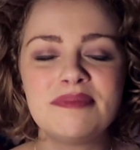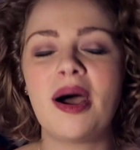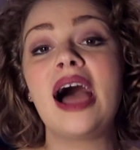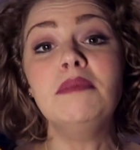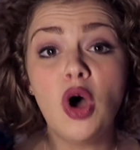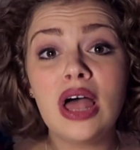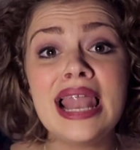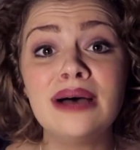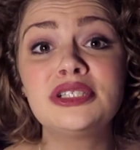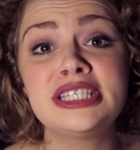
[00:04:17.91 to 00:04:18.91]
but I'm not
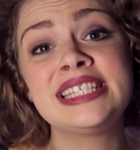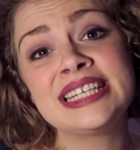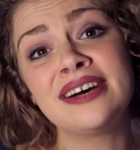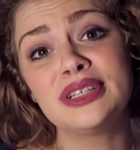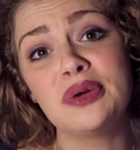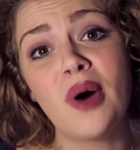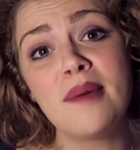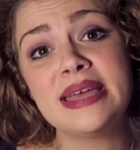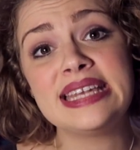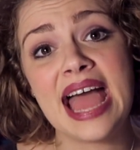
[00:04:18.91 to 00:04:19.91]
allowed to tell you what
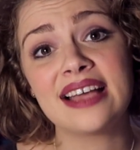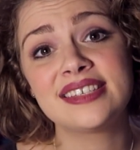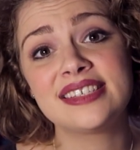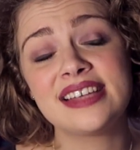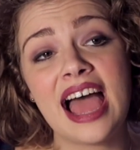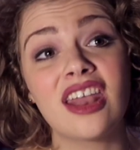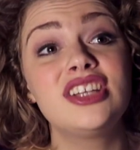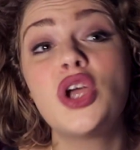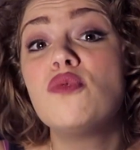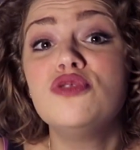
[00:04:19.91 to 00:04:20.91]
I'm in next and
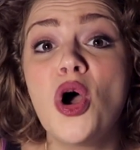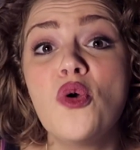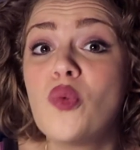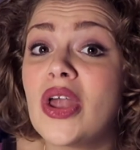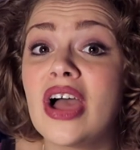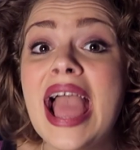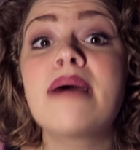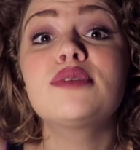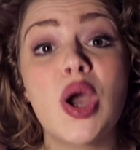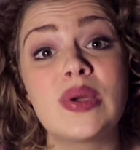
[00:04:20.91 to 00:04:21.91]
I don't know when I
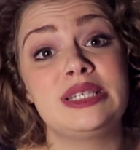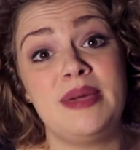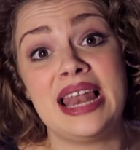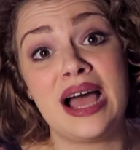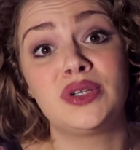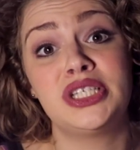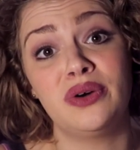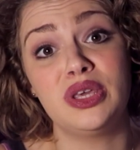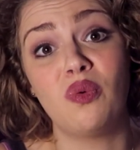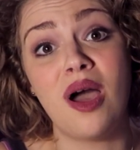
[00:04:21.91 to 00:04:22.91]
am going to be allowed to
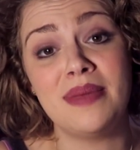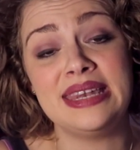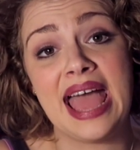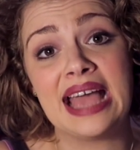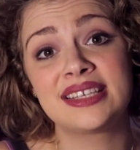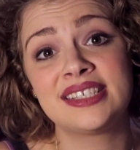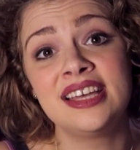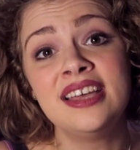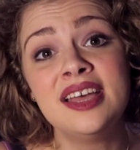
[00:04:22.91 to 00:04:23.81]
tell you what I'm in next.